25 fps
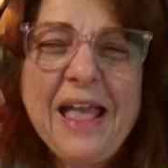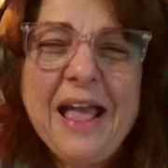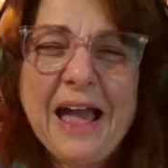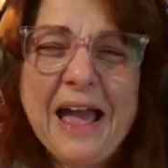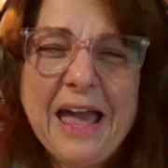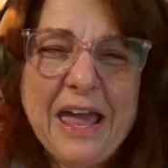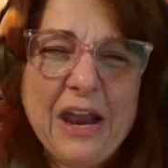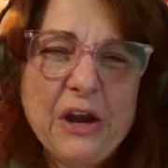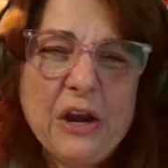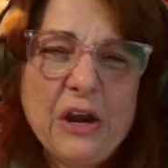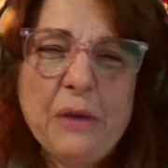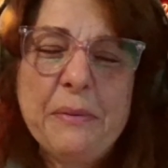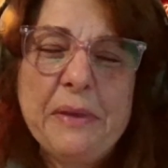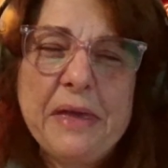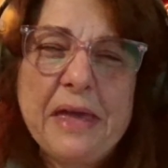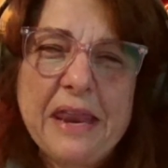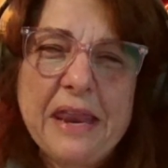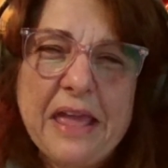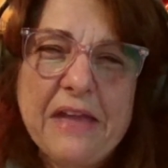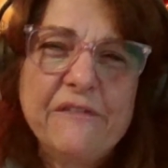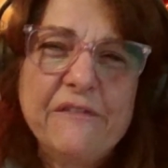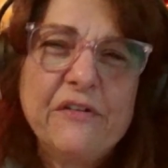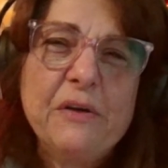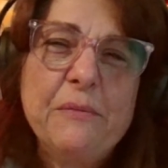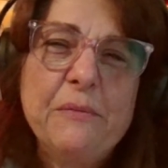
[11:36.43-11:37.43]
I don't know about
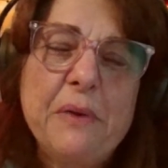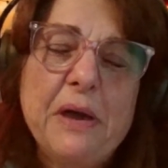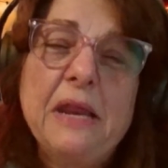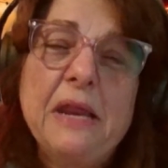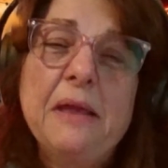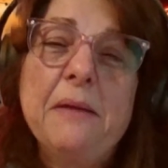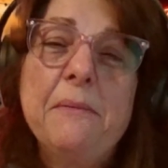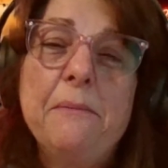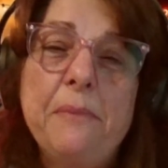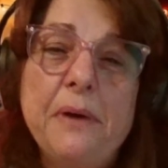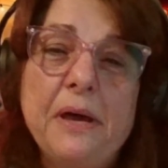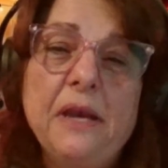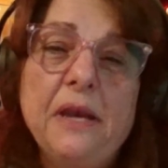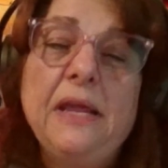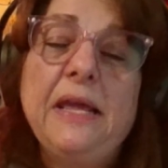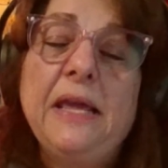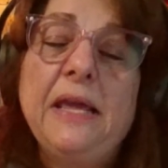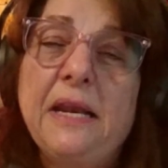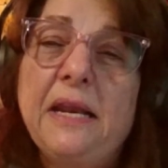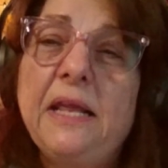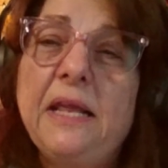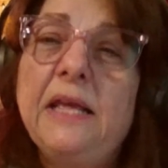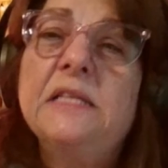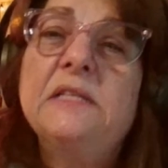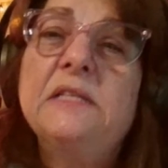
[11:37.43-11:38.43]
everybody, but
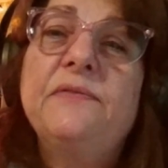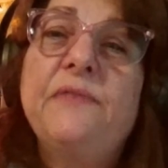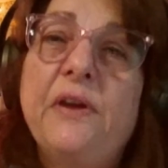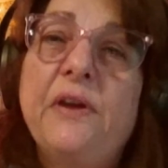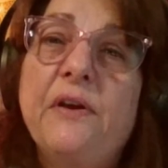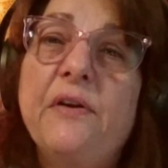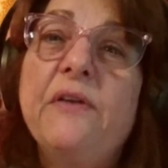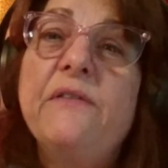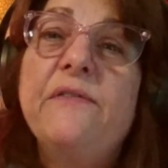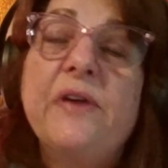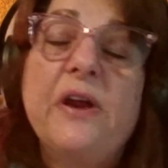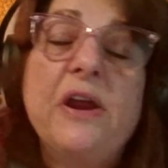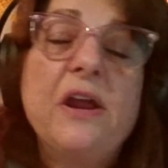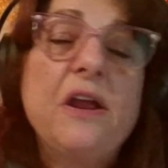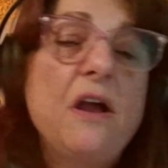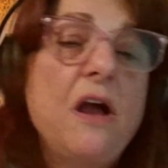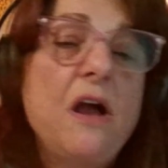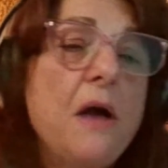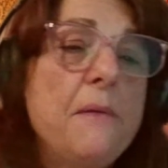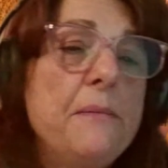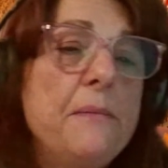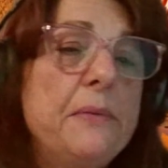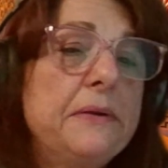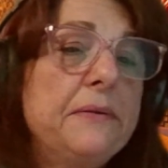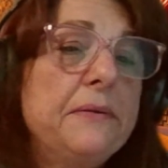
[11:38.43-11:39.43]
it is very, very
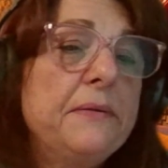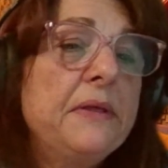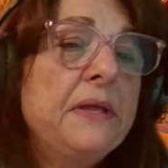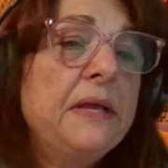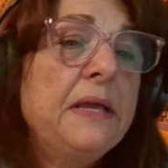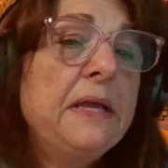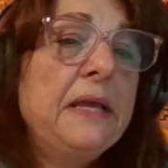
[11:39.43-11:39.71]
common.